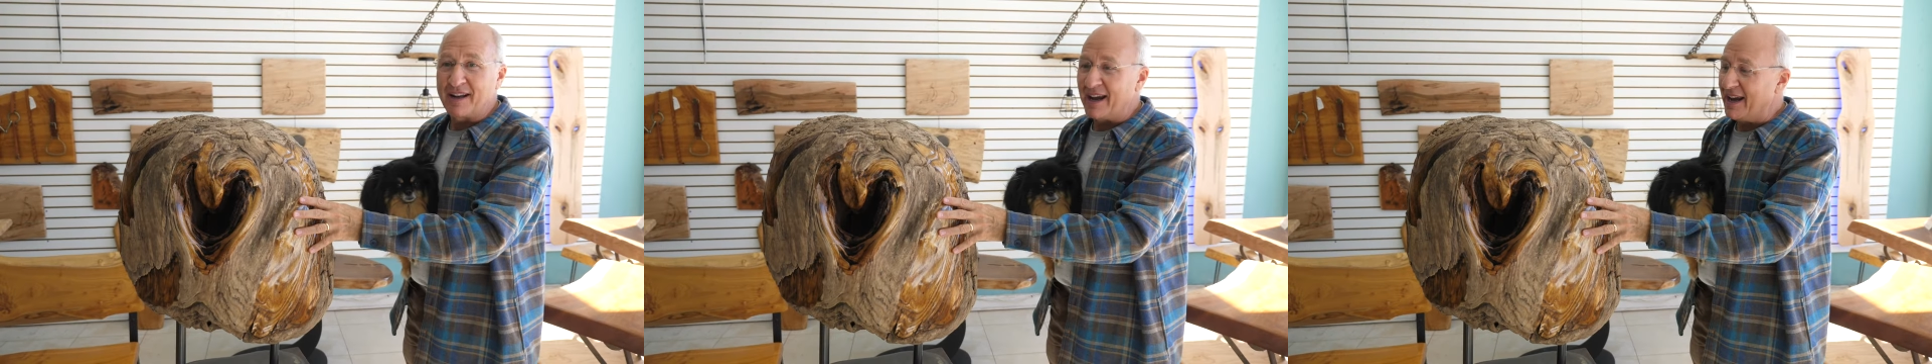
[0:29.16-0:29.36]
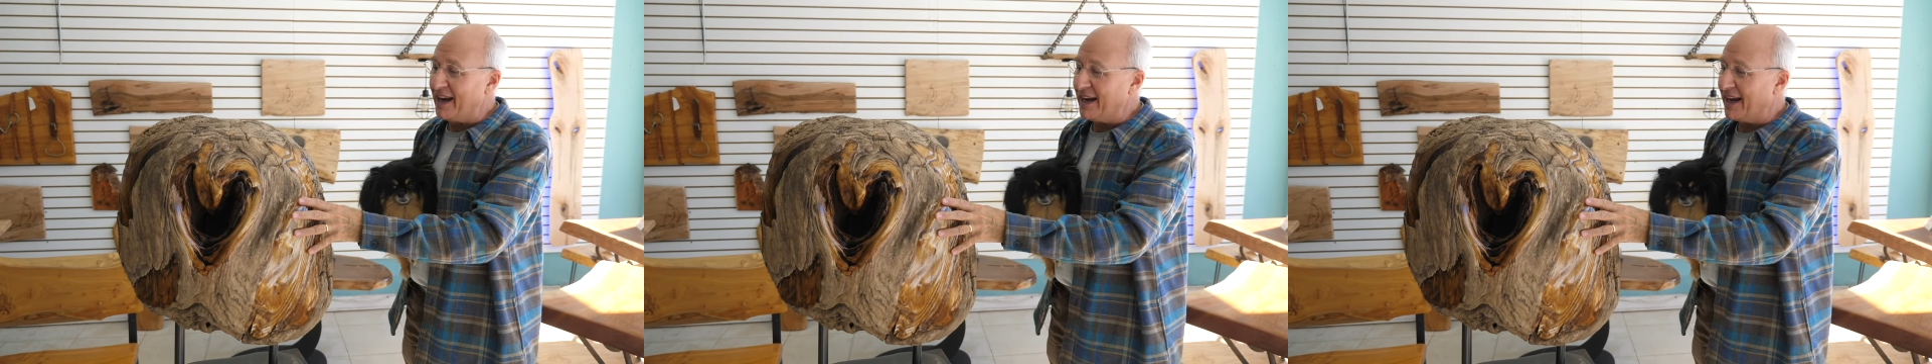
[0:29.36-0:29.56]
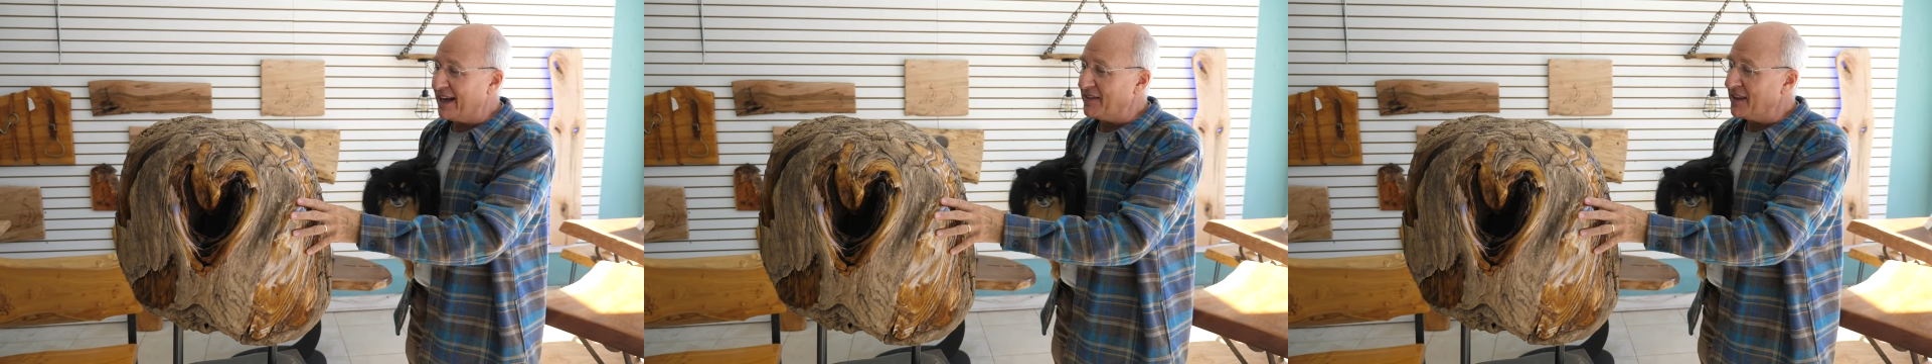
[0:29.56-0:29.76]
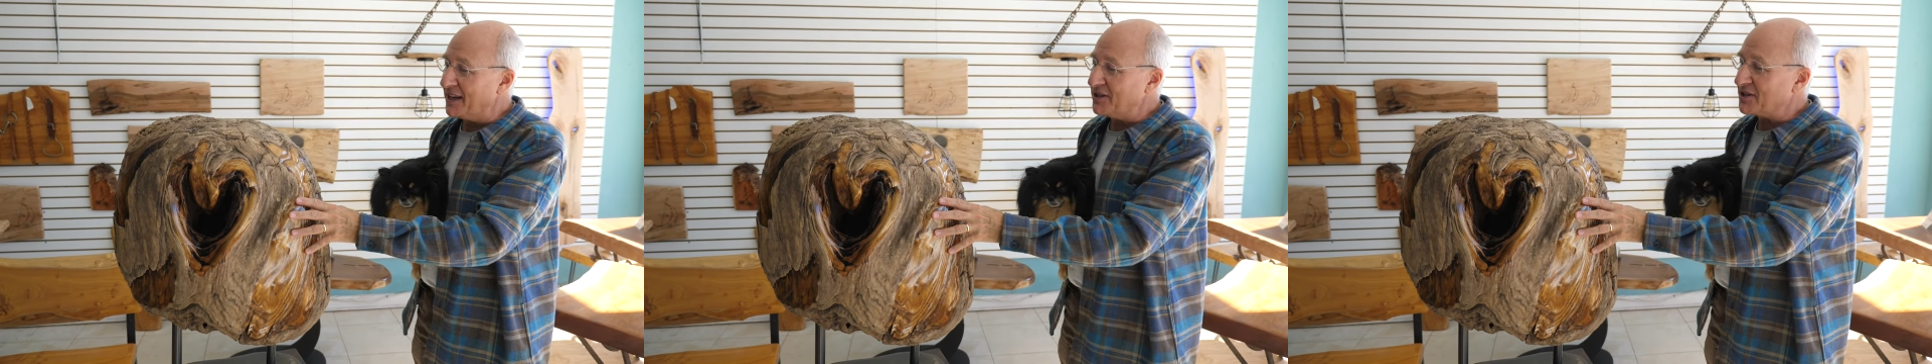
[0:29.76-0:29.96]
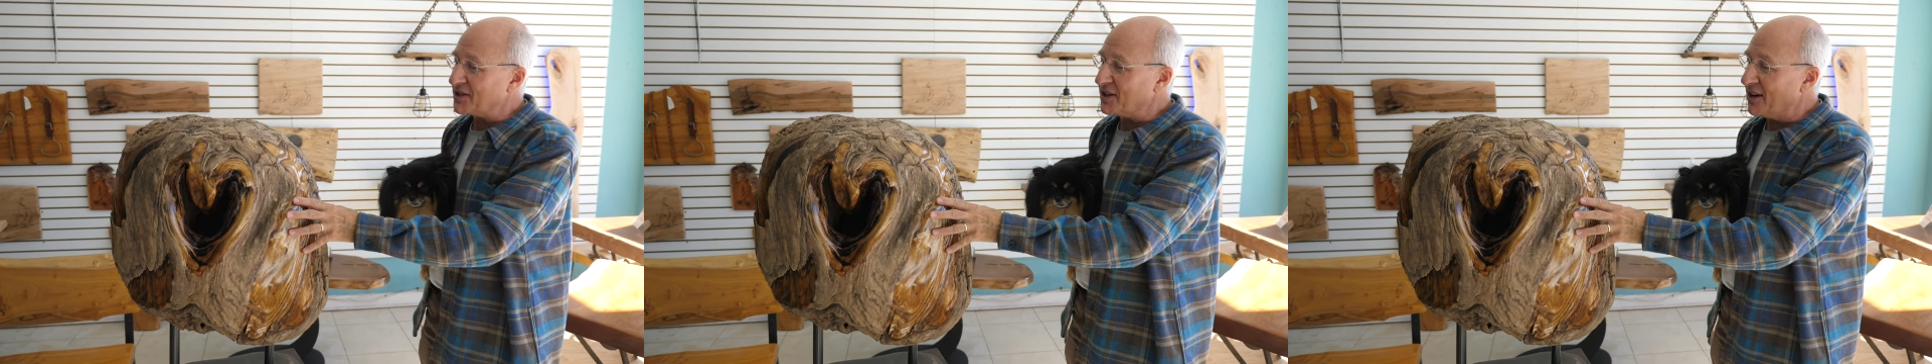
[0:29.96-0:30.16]
day, and
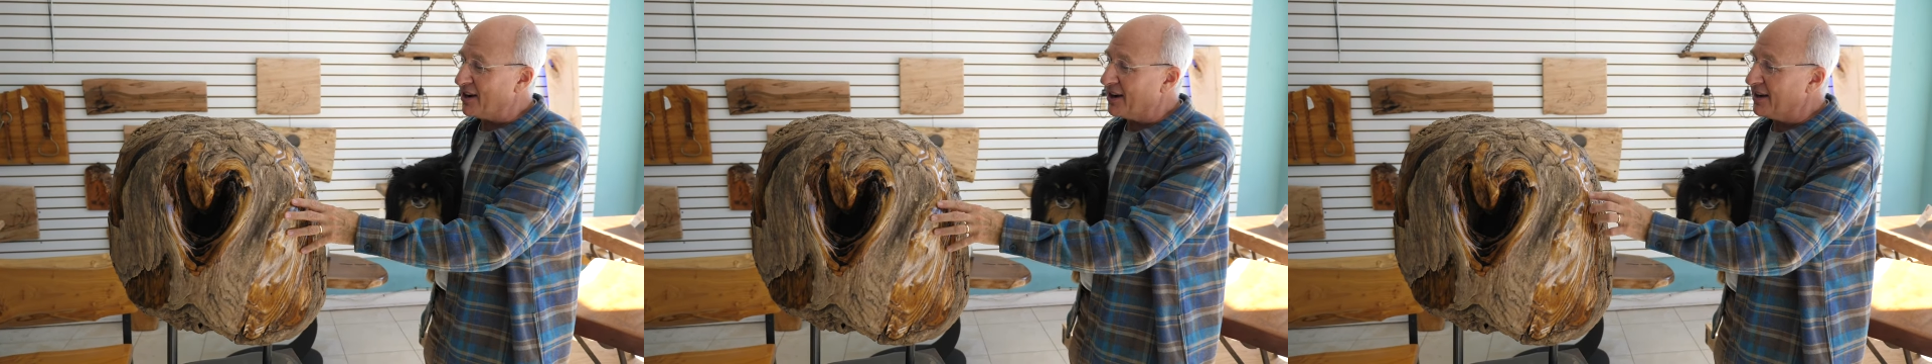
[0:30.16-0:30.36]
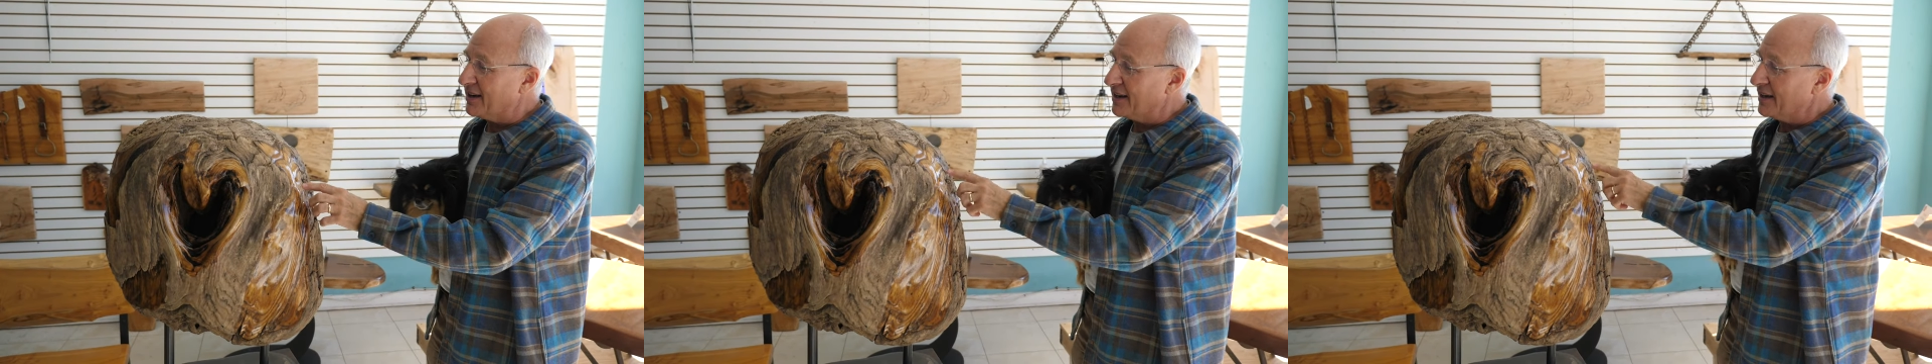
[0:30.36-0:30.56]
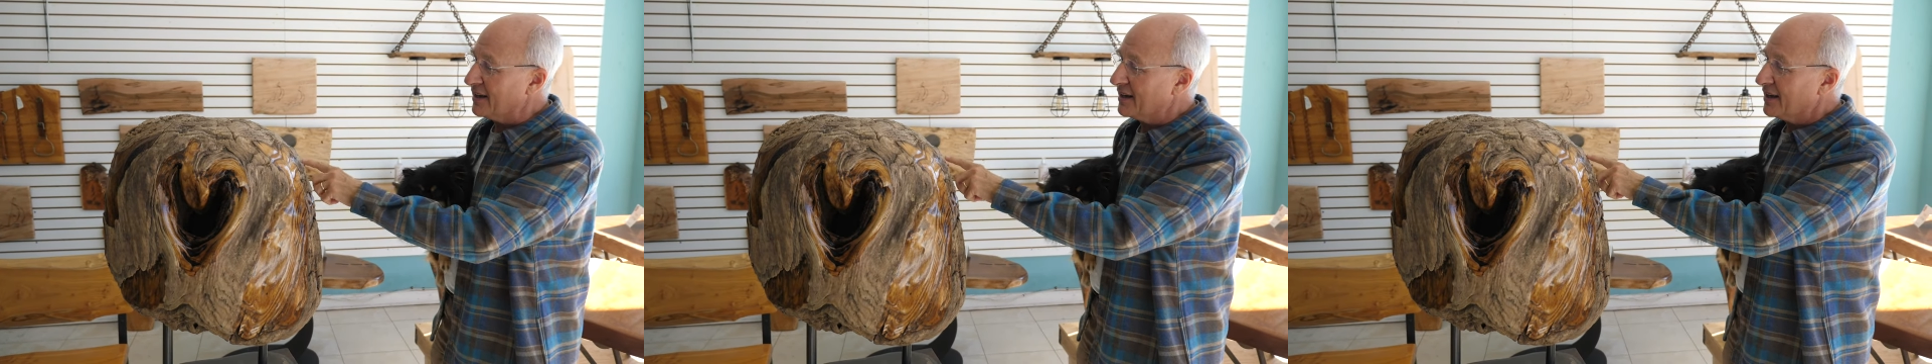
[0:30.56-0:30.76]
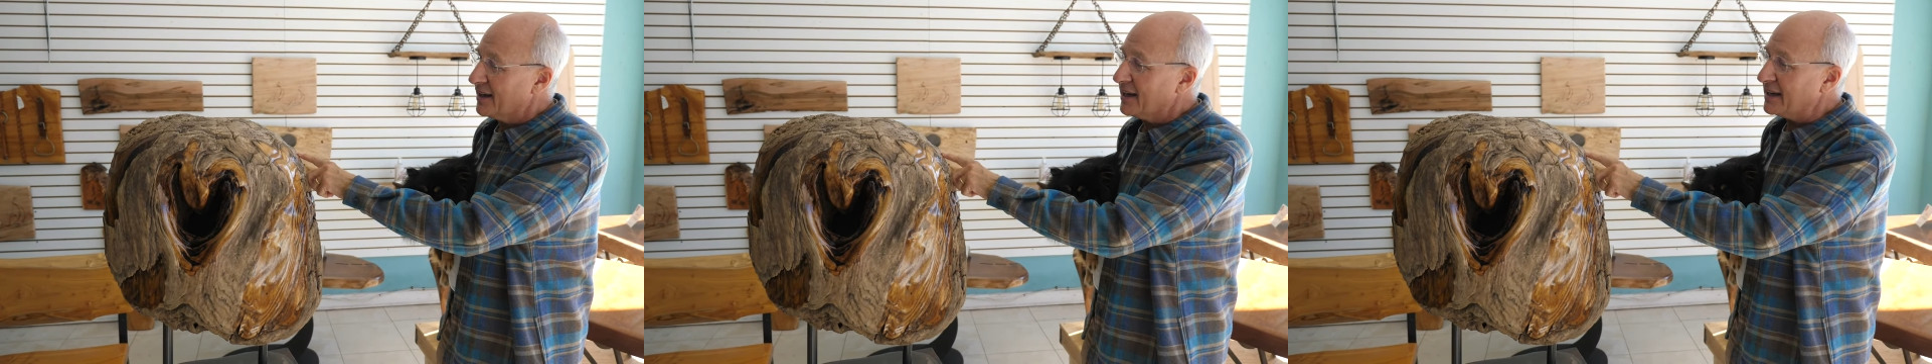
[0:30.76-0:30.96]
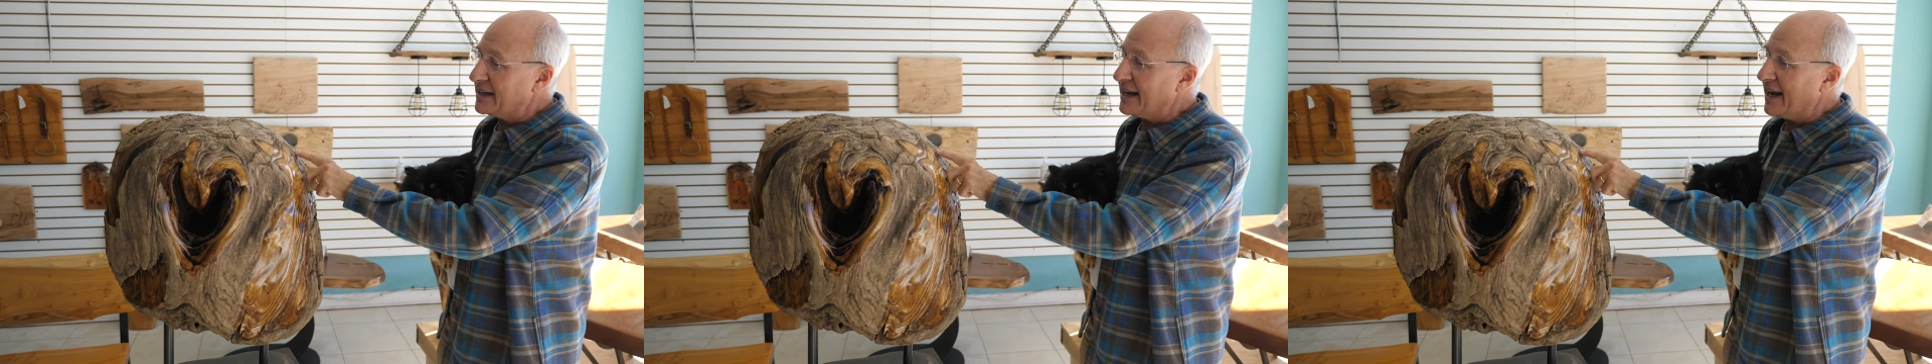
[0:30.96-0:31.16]
they saw
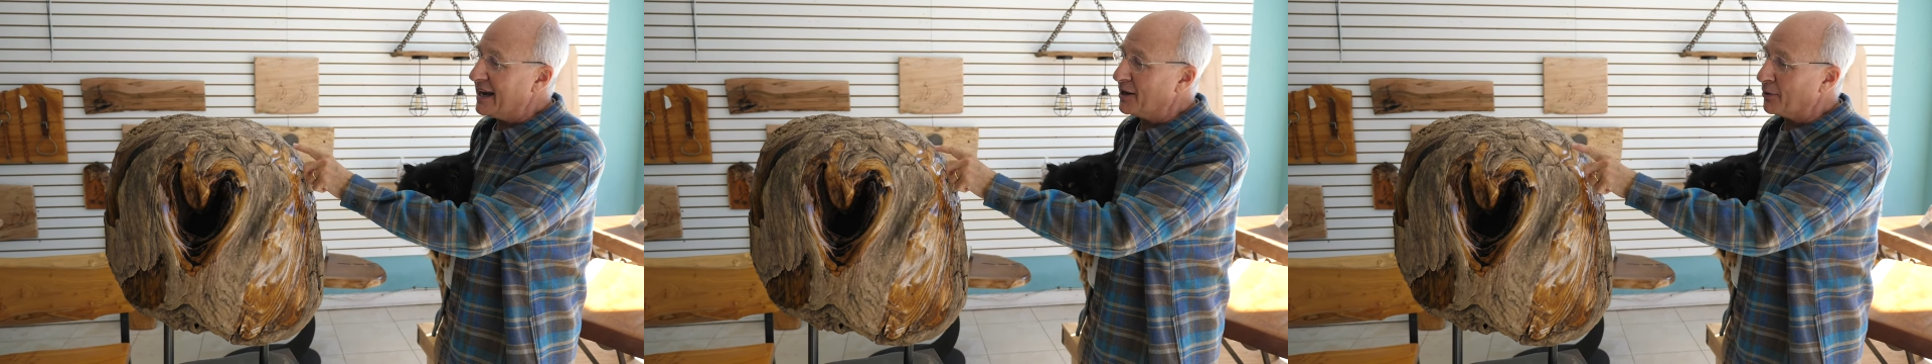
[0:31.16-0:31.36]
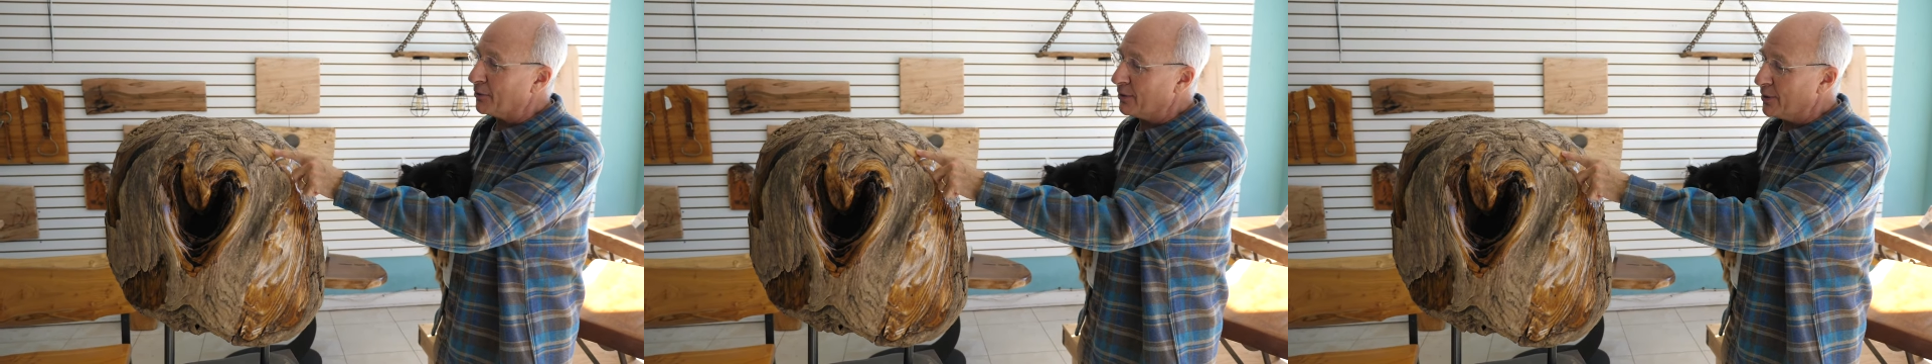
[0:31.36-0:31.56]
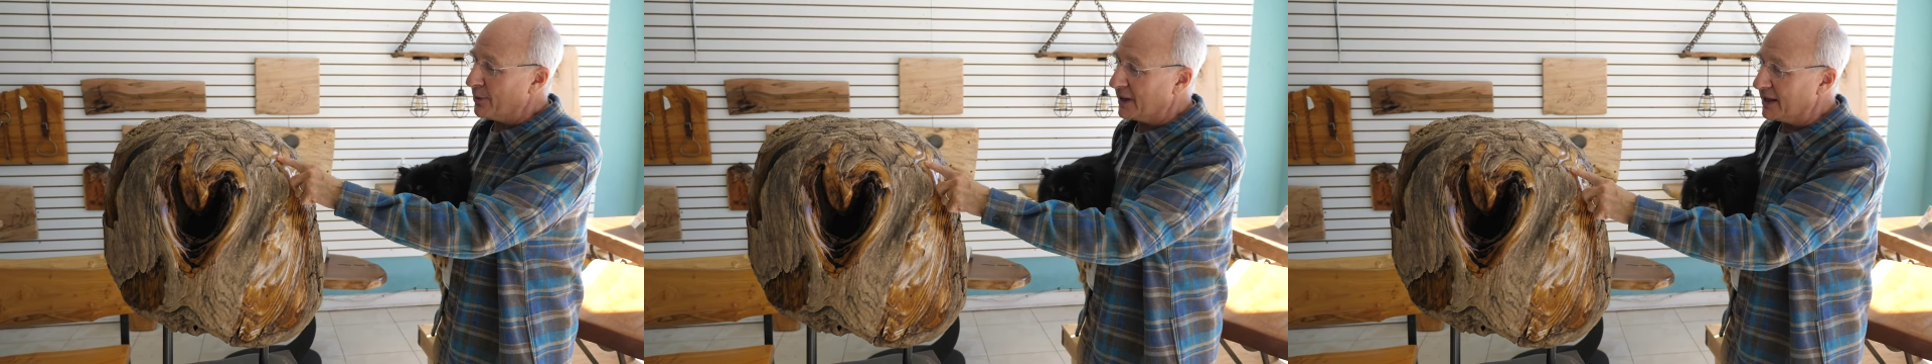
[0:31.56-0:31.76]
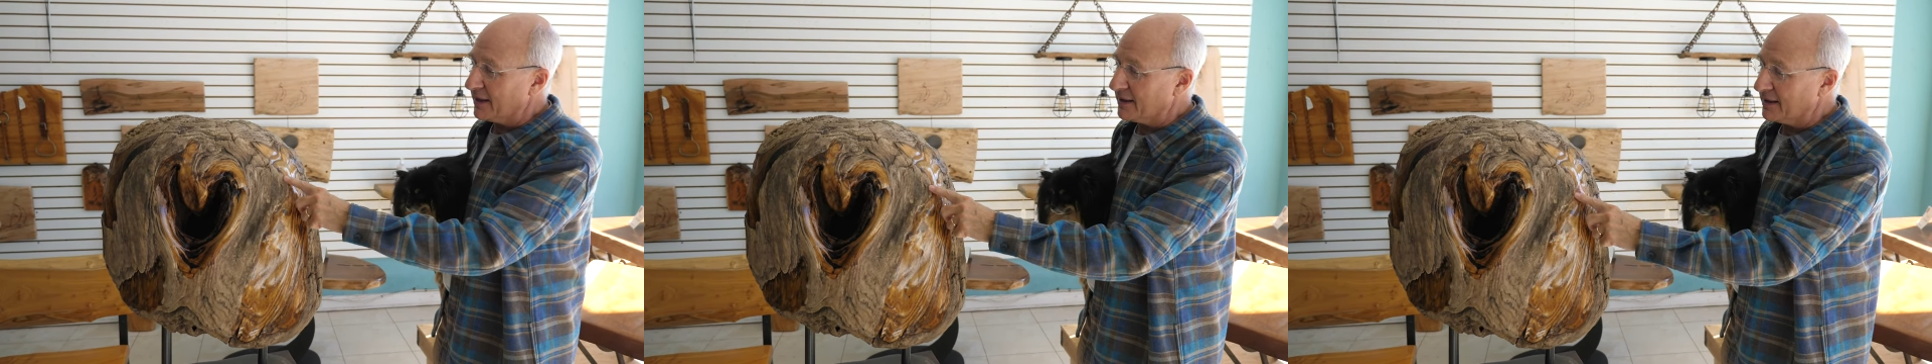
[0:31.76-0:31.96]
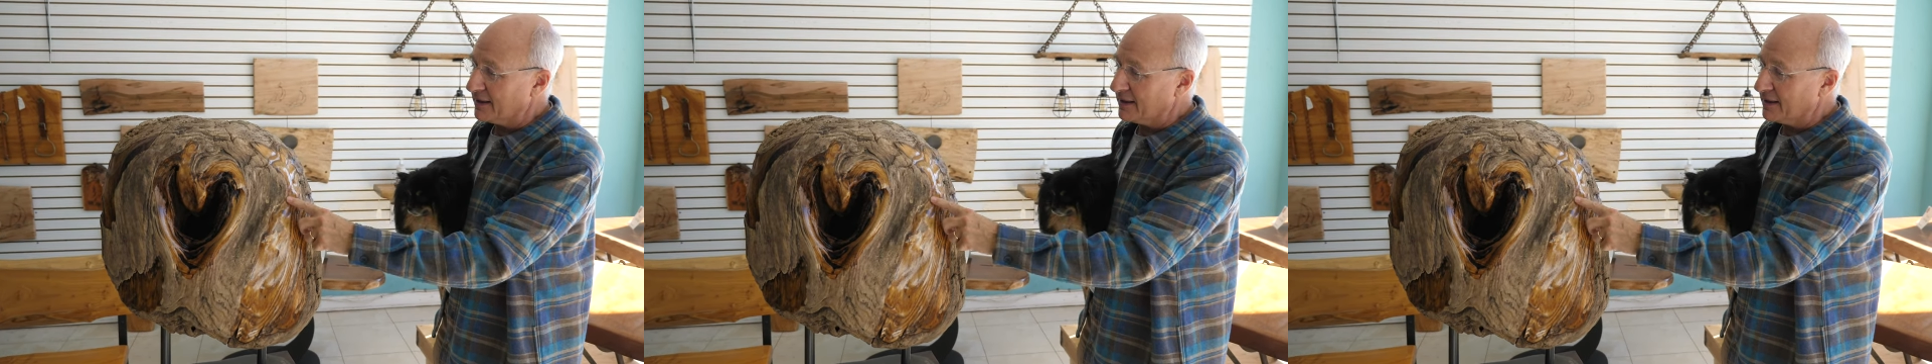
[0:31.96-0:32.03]
a kangaroo in it.